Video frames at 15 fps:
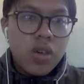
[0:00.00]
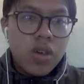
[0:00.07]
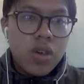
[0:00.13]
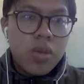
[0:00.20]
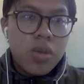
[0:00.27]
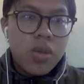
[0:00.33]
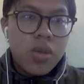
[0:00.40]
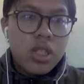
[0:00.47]

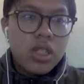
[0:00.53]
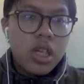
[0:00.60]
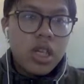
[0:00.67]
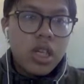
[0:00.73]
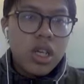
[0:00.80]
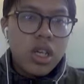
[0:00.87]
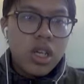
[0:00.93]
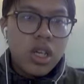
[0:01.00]
when you press the
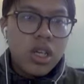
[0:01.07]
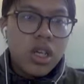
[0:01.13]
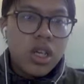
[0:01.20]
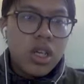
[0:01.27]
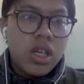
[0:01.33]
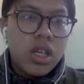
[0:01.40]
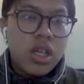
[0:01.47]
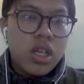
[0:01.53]
sign in,
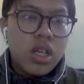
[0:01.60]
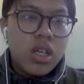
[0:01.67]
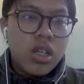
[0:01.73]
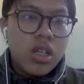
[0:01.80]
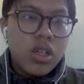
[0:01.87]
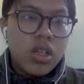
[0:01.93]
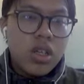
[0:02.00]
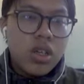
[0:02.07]

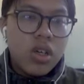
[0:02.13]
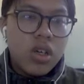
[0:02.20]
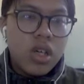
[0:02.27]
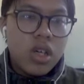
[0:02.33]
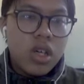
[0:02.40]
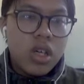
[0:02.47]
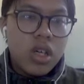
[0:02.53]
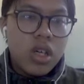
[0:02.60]
you're
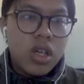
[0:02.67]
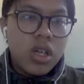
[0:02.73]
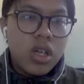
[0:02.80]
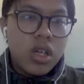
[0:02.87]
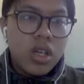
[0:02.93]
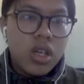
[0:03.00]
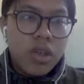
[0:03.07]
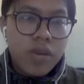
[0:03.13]

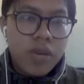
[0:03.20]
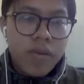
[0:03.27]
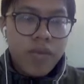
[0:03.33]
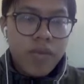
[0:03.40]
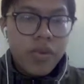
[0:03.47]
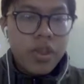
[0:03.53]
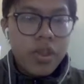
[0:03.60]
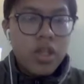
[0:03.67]
gonna
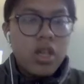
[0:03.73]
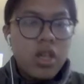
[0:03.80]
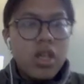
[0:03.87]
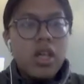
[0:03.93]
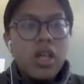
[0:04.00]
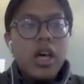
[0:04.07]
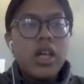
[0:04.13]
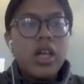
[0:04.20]

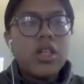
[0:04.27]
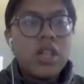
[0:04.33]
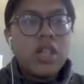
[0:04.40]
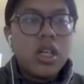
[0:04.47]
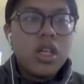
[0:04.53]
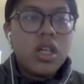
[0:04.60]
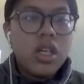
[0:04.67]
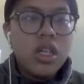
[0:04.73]

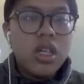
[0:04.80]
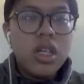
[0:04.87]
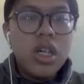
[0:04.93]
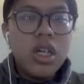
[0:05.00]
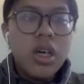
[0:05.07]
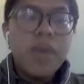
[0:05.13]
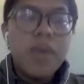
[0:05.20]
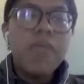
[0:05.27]
enter
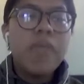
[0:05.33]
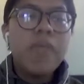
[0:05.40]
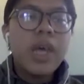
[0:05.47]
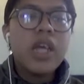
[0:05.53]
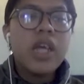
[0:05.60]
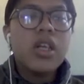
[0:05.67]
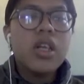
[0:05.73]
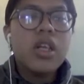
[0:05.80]
the
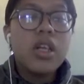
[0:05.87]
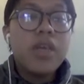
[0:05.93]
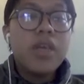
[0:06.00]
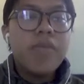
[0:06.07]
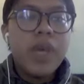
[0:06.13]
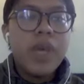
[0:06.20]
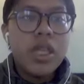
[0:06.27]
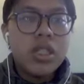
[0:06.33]
main
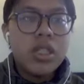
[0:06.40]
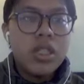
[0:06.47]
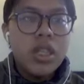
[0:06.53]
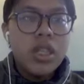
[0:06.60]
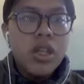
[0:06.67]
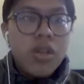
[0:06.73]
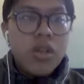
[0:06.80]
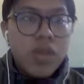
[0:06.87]
page,
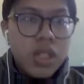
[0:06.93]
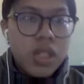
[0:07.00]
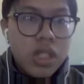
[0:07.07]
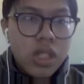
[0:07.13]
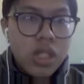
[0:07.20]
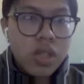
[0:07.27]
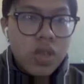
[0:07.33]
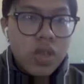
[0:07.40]

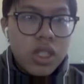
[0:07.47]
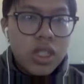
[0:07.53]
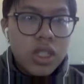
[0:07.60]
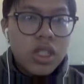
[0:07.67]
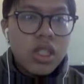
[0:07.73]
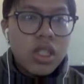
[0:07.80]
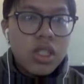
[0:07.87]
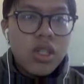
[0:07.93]
which which
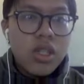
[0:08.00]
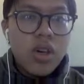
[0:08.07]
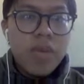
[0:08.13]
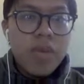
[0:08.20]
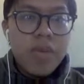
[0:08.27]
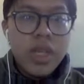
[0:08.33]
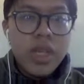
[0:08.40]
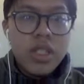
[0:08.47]
is this, the
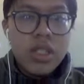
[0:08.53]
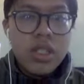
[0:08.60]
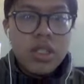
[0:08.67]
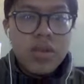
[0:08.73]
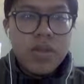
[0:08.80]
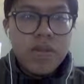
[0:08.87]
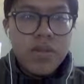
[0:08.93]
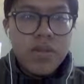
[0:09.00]
home page.
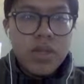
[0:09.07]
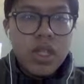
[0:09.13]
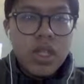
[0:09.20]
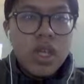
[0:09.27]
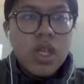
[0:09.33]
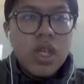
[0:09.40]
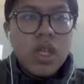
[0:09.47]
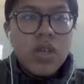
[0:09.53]

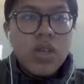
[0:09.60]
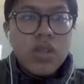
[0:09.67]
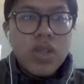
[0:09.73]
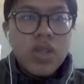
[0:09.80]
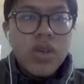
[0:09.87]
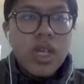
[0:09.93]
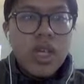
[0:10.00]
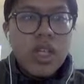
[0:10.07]

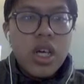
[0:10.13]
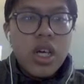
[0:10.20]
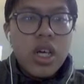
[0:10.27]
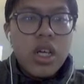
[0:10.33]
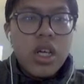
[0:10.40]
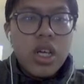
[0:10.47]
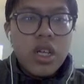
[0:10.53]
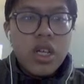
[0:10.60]
So we get the
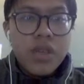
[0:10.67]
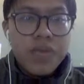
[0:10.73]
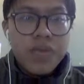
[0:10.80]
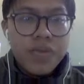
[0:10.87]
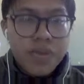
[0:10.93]
header,